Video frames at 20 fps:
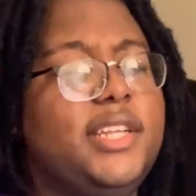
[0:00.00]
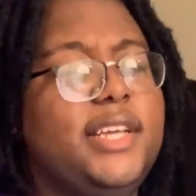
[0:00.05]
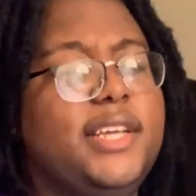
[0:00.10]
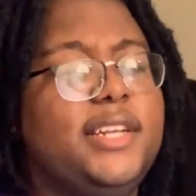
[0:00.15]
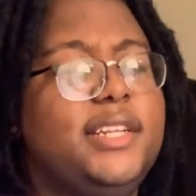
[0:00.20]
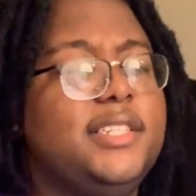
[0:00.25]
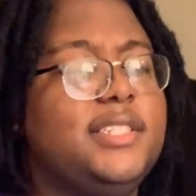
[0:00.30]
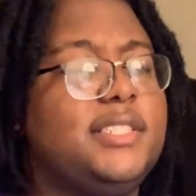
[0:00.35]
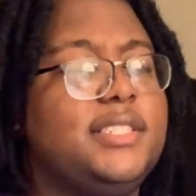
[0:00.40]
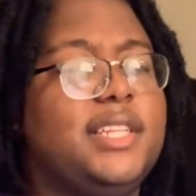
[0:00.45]

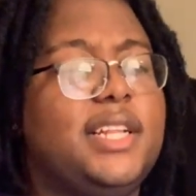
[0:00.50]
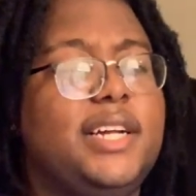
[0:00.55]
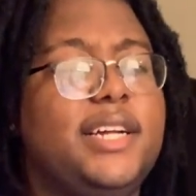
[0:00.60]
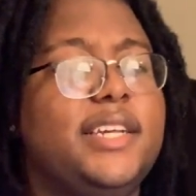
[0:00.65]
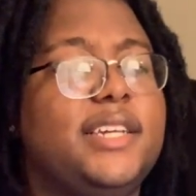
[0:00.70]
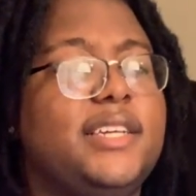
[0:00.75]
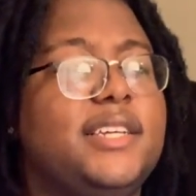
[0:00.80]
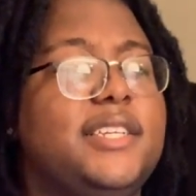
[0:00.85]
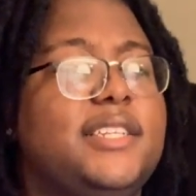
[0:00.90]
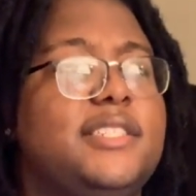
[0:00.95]
And it's
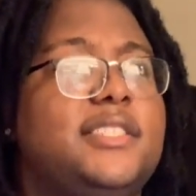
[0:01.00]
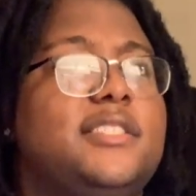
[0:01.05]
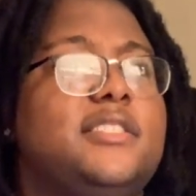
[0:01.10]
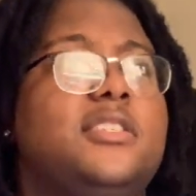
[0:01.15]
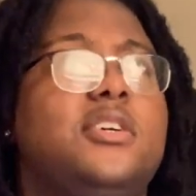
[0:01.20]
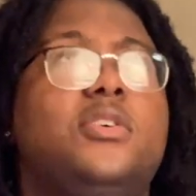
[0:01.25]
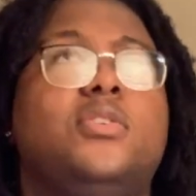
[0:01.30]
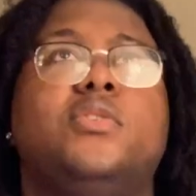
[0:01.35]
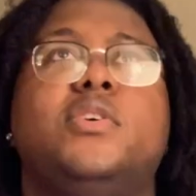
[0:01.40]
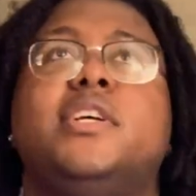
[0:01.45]
like, it's
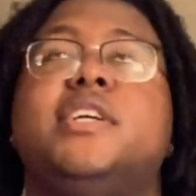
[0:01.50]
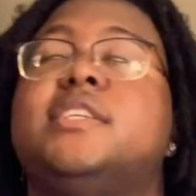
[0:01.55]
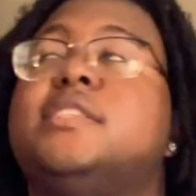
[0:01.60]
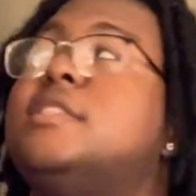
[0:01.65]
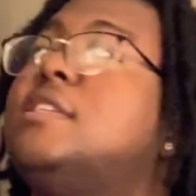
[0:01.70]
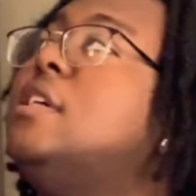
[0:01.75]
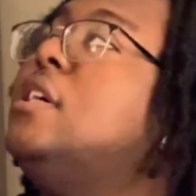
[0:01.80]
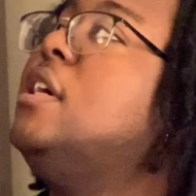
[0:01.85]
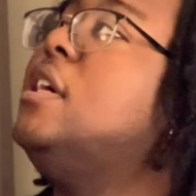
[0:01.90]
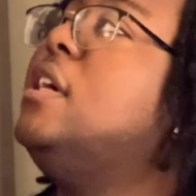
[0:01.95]
so, it's,